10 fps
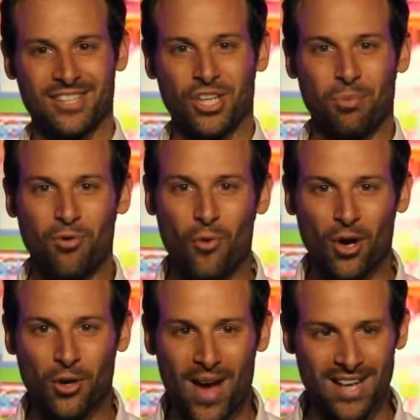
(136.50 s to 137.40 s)
So
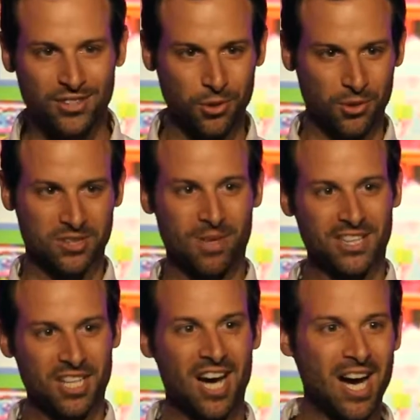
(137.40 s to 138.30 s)
before gratitude was
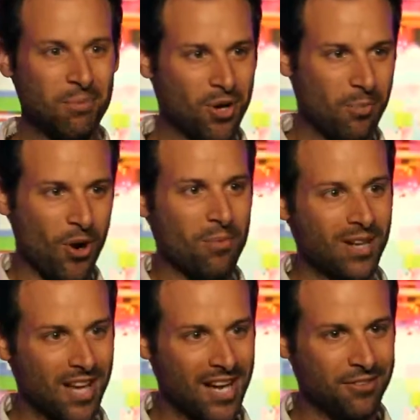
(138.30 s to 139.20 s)
my job or a part of
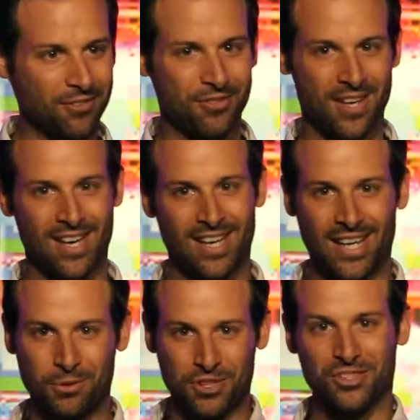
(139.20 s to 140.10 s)
my life,
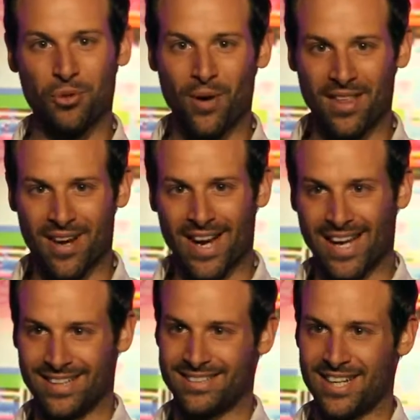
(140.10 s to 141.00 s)
it was just the way that I
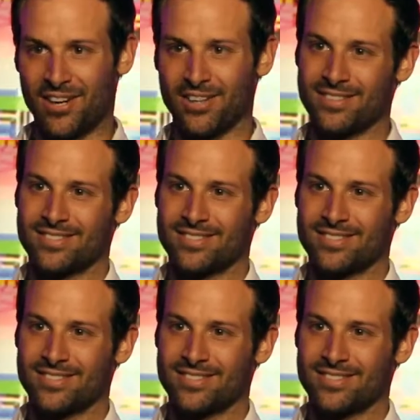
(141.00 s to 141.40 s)
ate dinner.